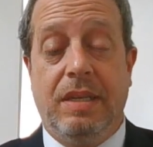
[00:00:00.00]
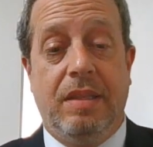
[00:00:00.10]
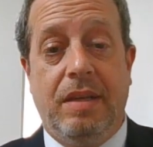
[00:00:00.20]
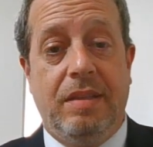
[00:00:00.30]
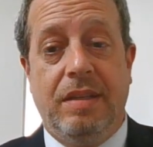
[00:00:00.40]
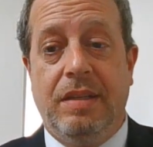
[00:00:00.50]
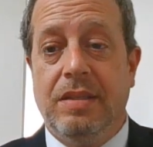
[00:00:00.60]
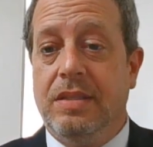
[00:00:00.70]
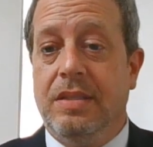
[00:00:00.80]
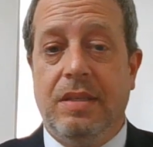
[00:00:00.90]
I think
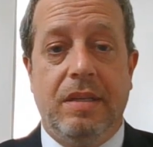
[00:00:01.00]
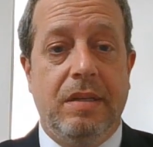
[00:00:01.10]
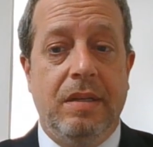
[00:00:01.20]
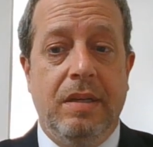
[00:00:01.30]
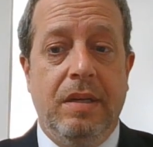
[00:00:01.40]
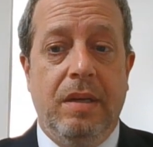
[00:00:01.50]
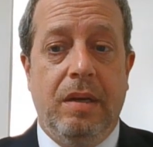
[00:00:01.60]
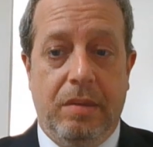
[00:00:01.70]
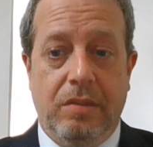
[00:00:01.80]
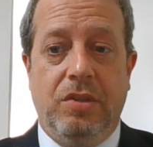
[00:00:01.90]
it's
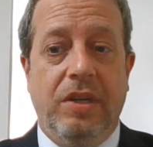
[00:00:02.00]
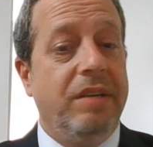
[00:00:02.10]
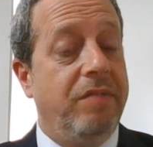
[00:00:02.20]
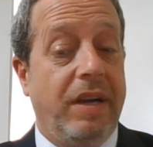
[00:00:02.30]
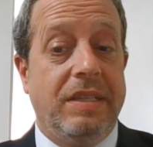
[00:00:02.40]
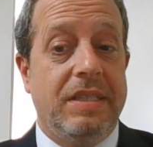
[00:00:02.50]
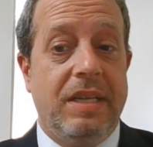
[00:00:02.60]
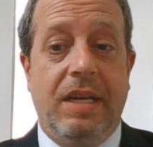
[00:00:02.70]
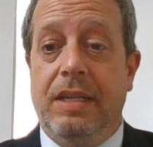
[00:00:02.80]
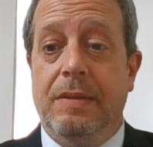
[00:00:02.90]
good advice.
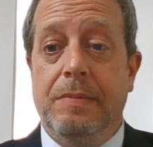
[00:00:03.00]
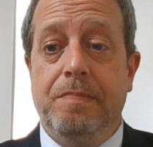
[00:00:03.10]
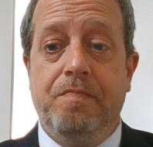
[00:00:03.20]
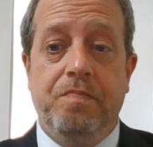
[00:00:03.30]
I